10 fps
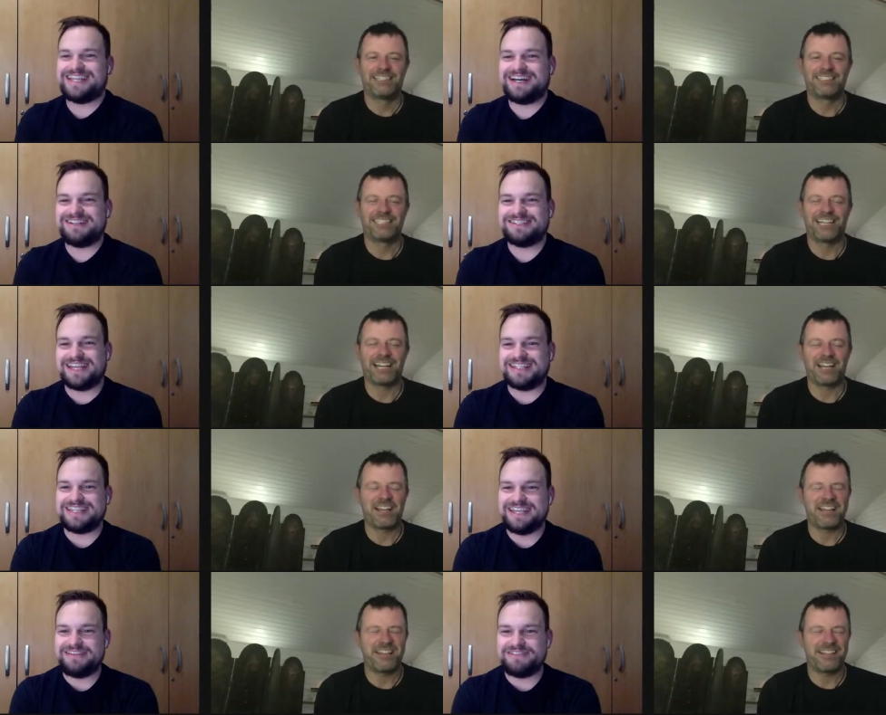Speaker 1: Adele yeah. says
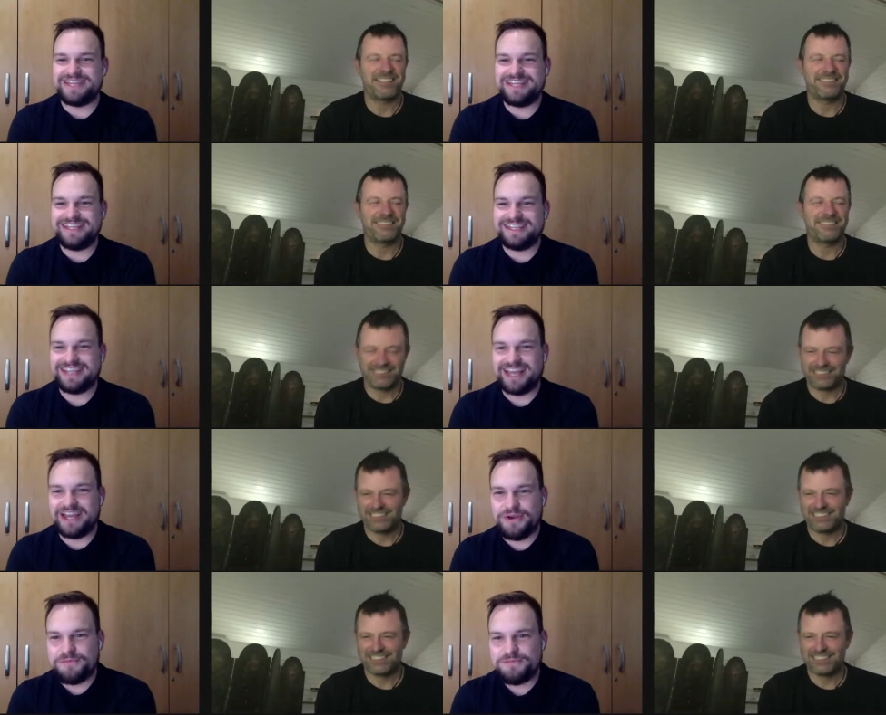evening.
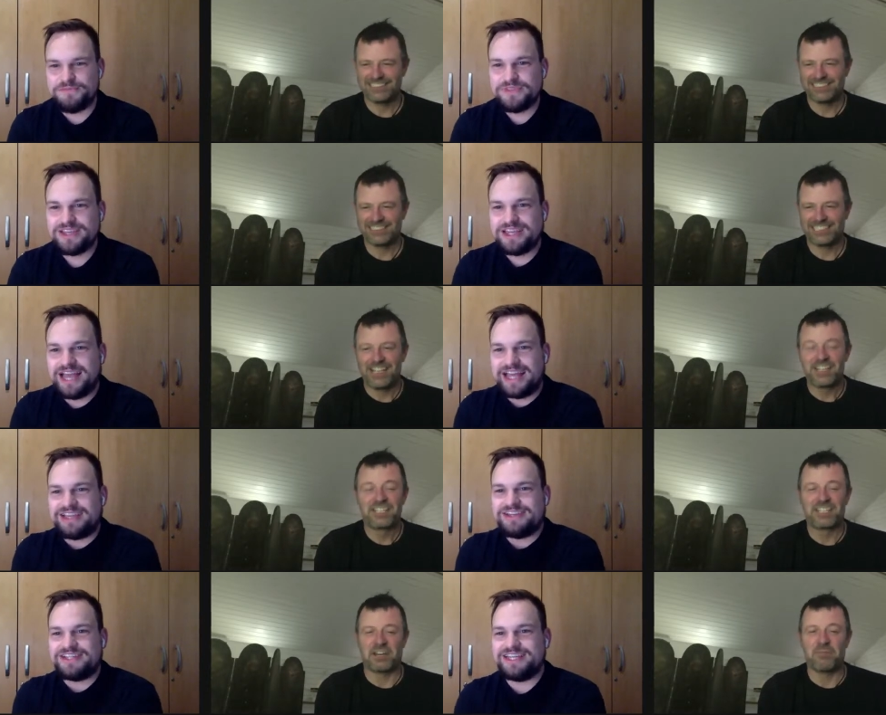Um, and
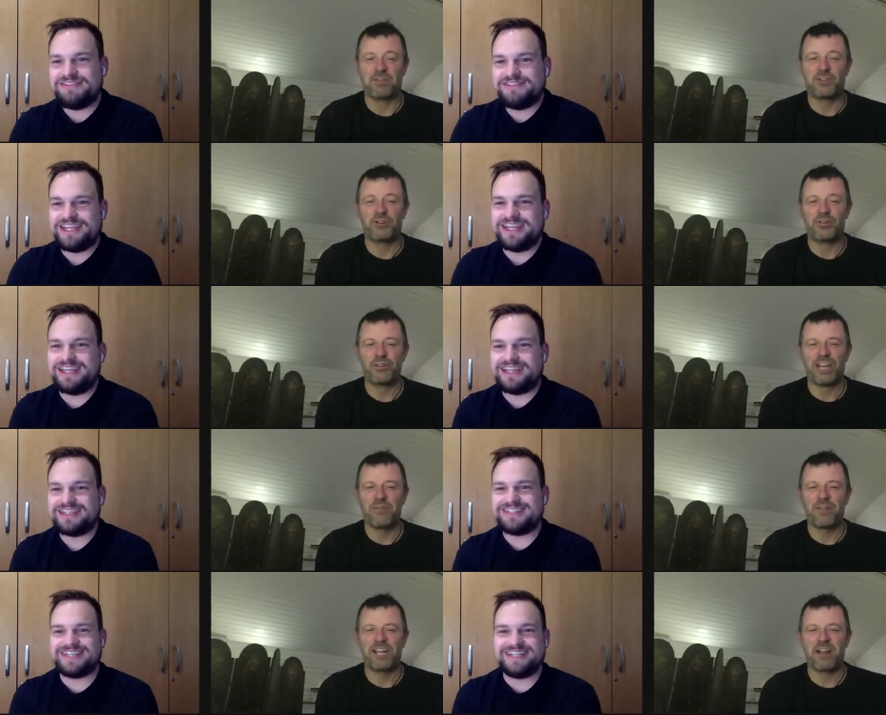sunny good evening,
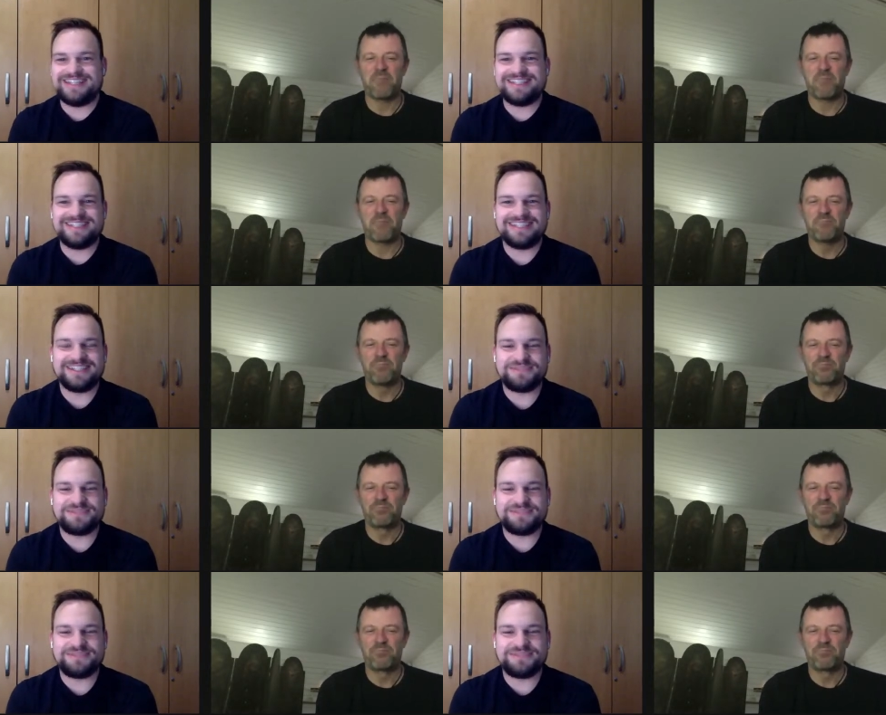gents.